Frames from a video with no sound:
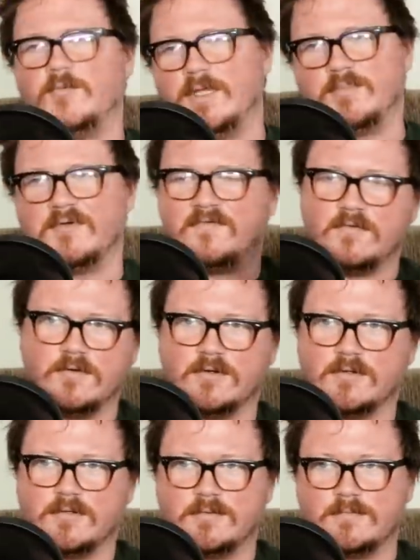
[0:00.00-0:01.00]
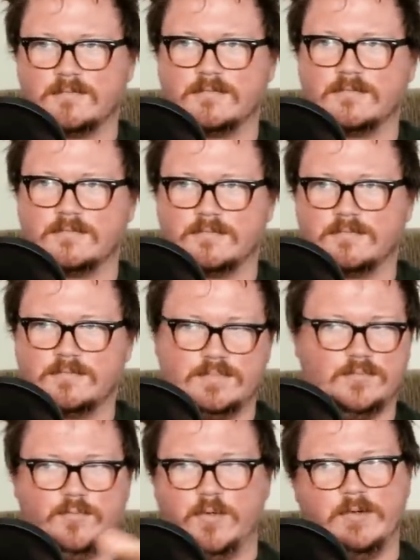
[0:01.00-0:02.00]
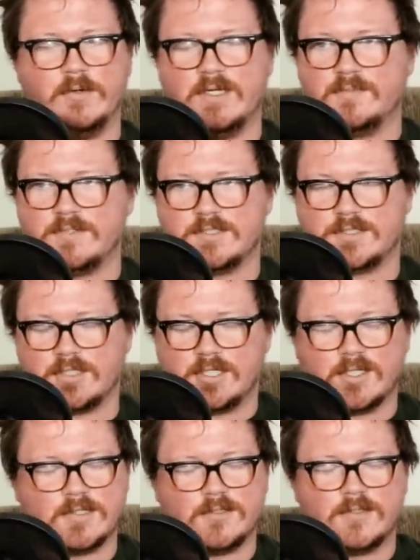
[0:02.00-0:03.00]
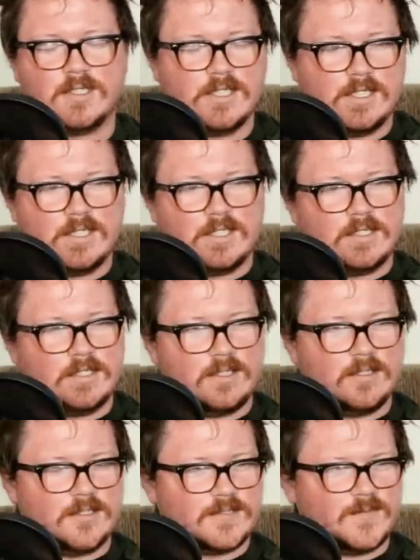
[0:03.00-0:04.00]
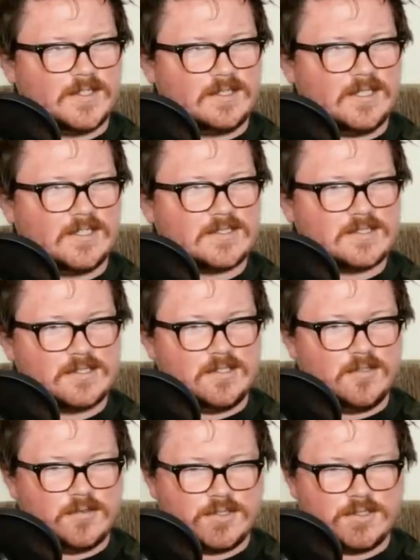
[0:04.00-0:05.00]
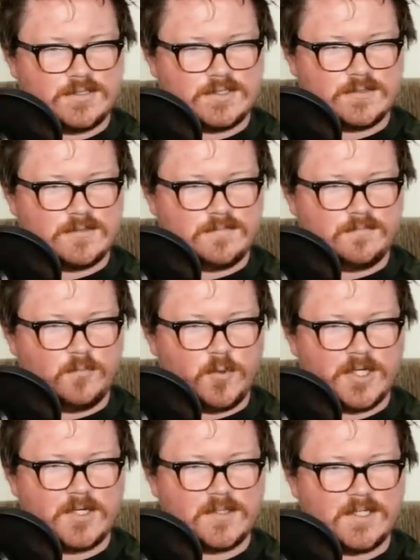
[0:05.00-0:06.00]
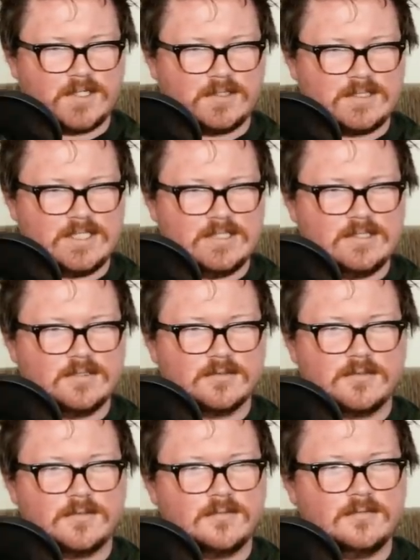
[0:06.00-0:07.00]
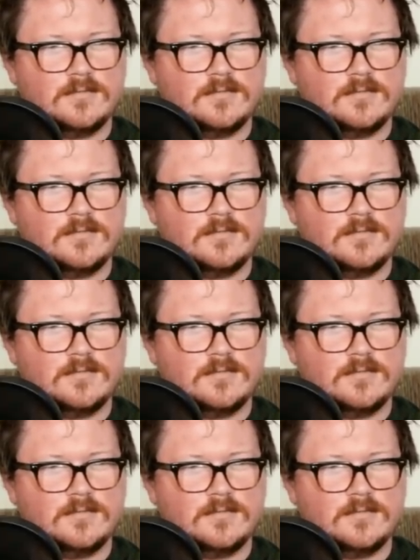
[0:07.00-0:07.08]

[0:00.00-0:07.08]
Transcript: a week before we went up to Chicago. I lost my glasses in the ocean, so I'm wearing like a 10 year old